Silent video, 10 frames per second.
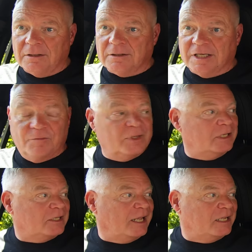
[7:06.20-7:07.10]
give me a
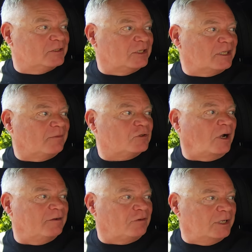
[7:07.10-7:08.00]
day. He says, I'll
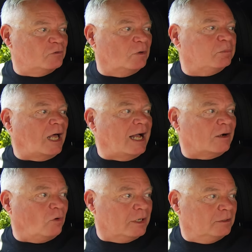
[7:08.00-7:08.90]
try and find you a
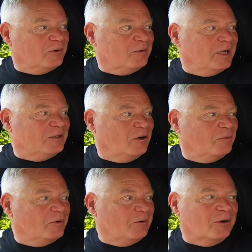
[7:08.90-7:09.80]
black one. So we went
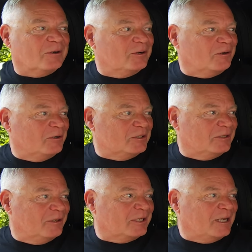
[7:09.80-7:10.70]
home. We were going to go out
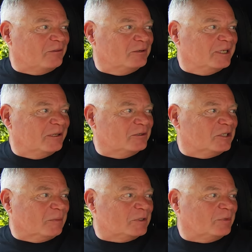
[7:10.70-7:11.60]
and look at other
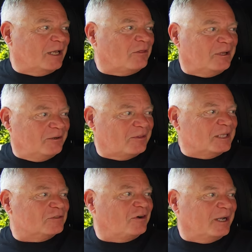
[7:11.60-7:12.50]
dealerships, but I thought, no,
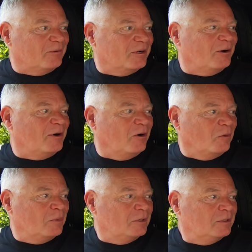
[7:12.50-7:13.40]
that's fine. We'll go
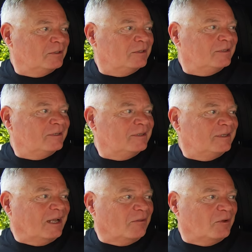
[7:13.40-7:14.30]
home.
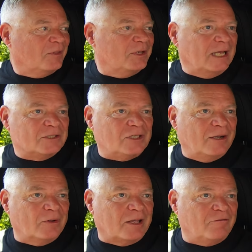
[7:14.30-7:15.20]
And then the next day
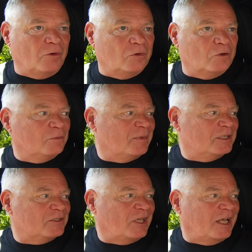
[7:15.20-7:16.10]
when I phoned him, he
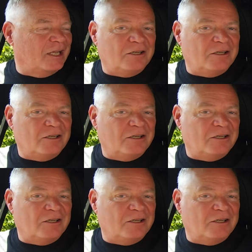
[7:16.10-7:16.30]
said,